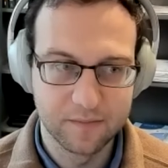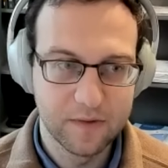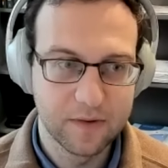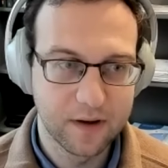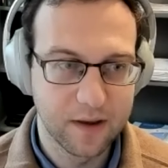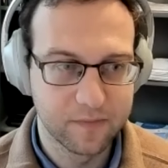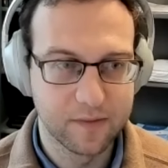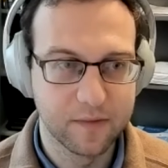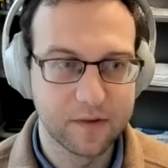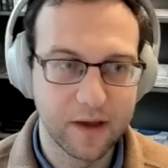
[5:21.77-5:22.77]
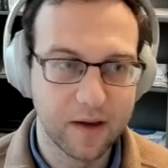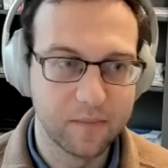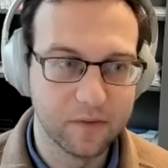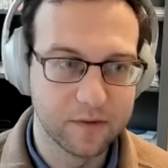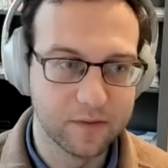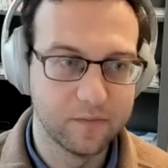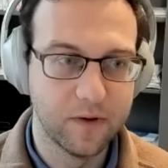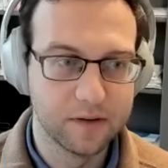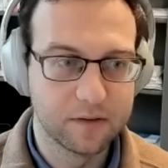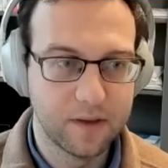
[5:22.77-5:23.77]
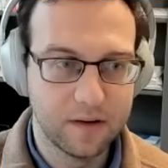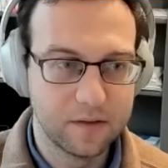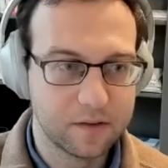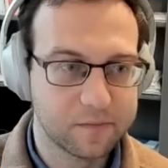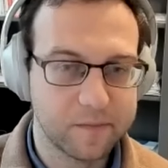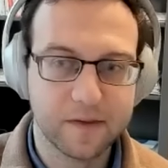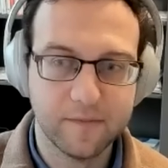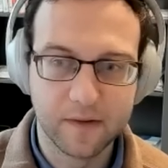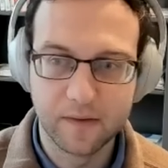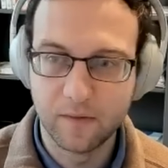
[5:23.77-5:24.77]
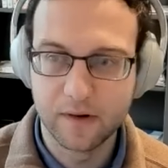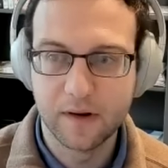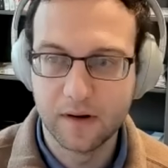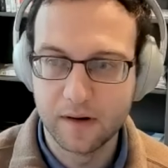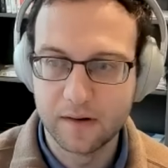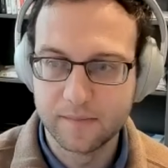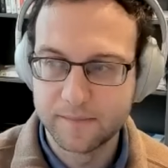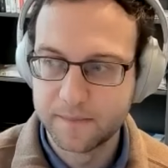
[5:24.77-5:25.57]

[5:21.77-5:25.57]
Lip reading: Maybe you could give some examples of ones that you're specifically working on.